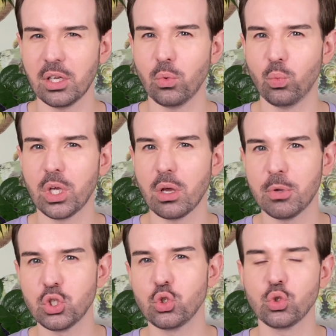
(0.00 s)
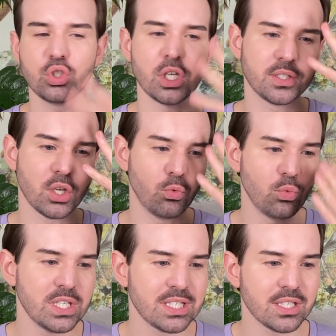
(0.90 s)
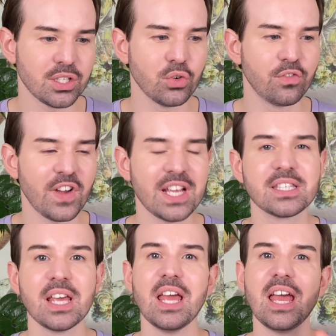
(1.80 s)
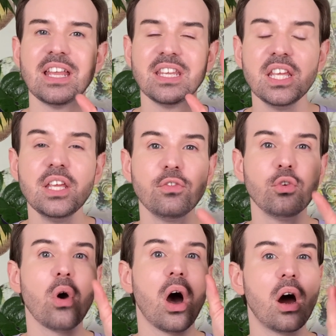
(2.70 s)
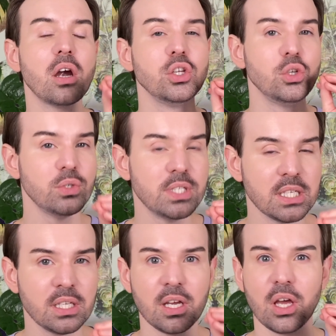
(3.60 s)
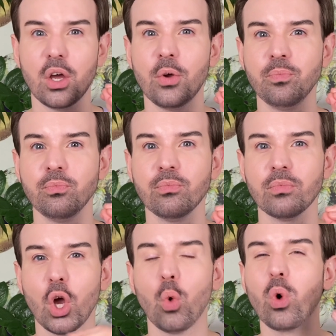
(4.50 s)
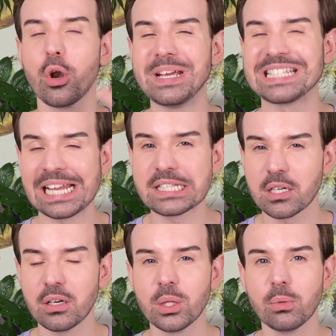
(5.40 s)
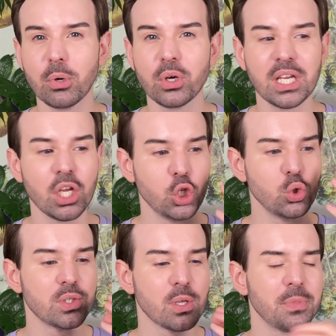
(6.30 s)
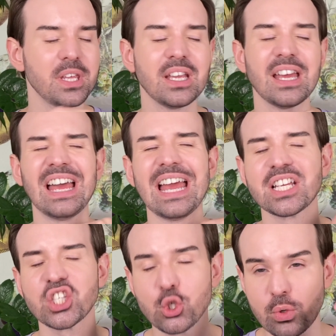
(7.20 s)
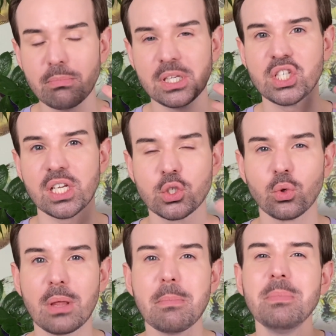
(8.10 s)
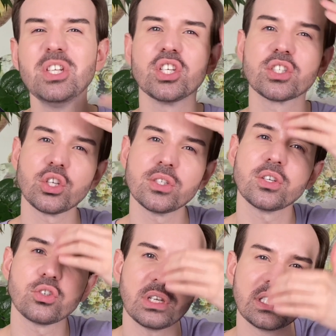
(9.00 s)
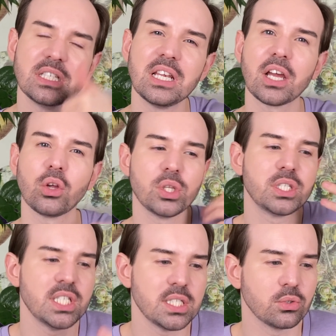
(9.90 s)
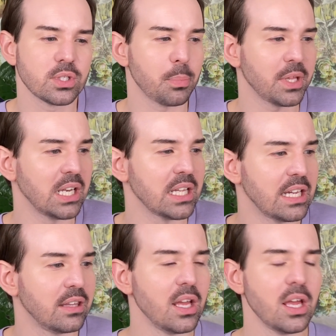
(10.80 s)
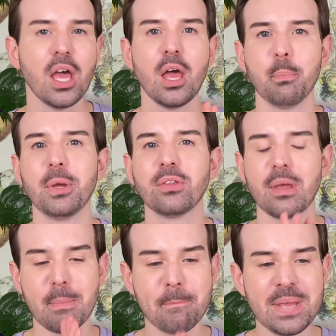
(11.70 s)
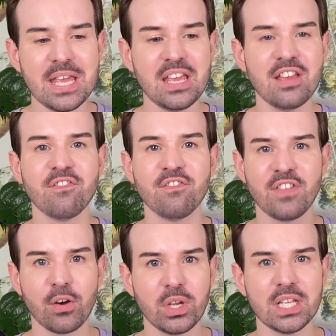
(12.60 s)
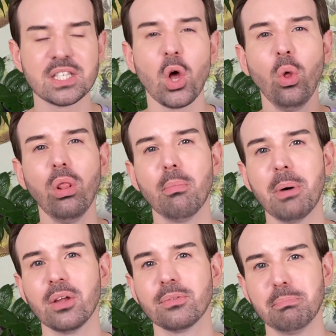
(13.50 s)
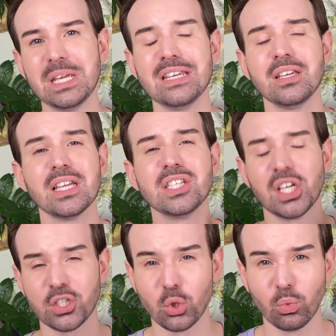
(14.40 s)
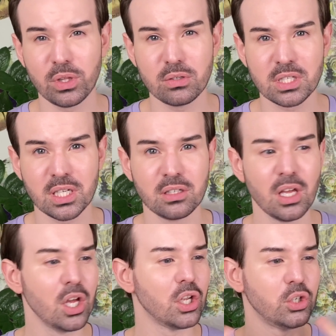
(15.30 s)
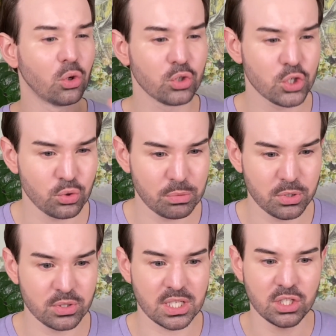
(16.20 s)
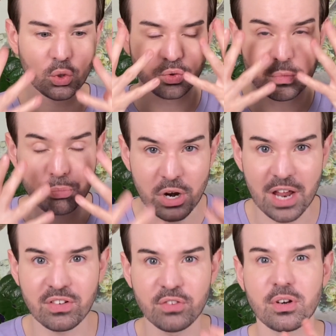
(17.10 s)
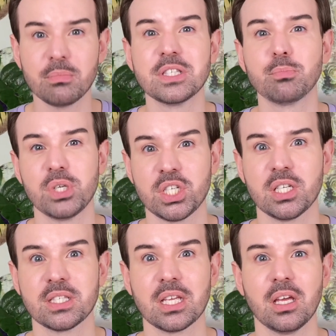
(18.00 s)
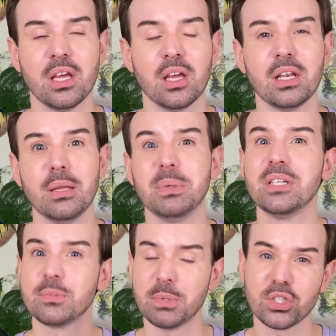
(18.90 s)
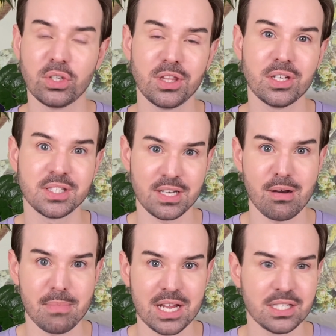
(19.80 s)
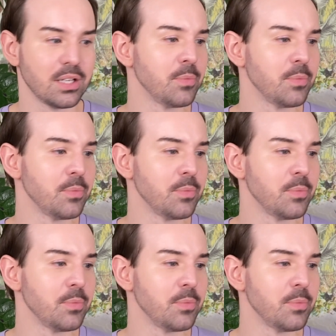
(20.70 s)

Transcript: recommend you to just rinse your face, and if you are using a water-based cleanser in the morning, use something extremely gentle and maybe just concentrated, like on the T-zone, something like that. But it's all about being gentle with your skin. Don't strip your skin, don't deprive it from its precious lipid, especially the ceramide.